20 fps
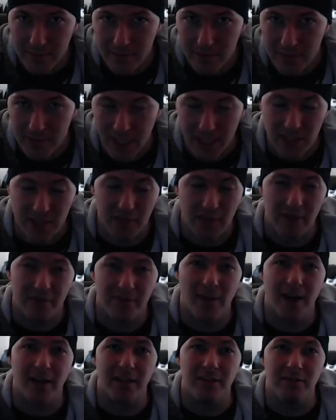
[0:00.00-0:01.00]
It's actually very
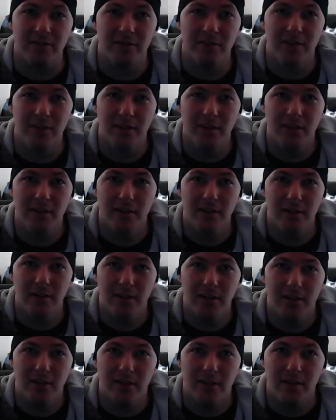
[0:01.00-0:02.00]
effective.
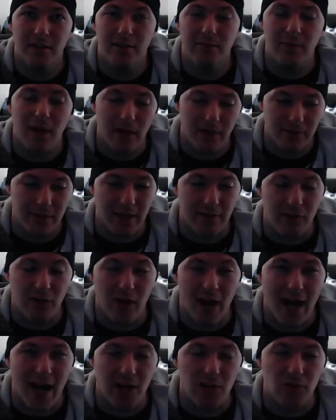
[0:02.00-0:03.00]
Well, not
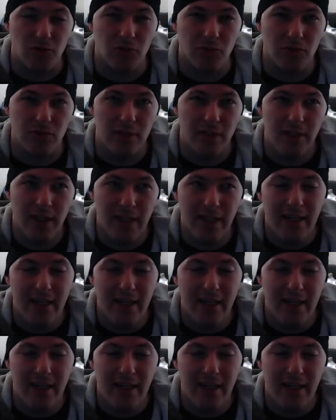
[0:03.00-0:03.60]
for actual